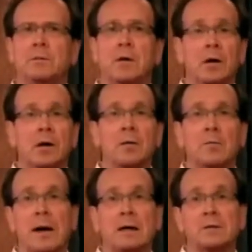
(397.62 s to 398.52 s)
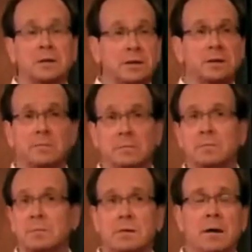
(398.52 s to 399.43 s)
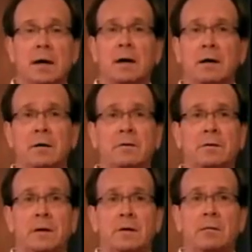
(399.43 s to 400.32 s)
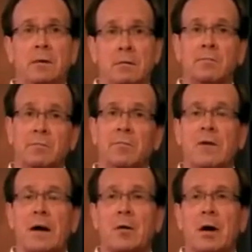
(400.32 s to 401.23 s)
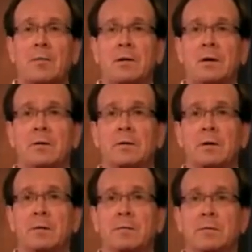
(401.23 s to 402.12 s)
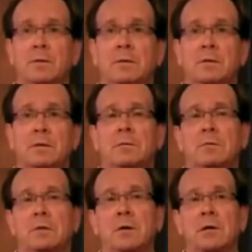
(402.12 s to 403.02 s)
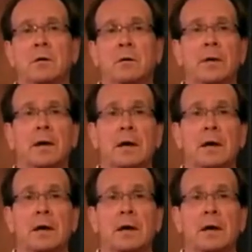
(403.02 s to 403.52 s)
hook up houses using fiber optic to the home.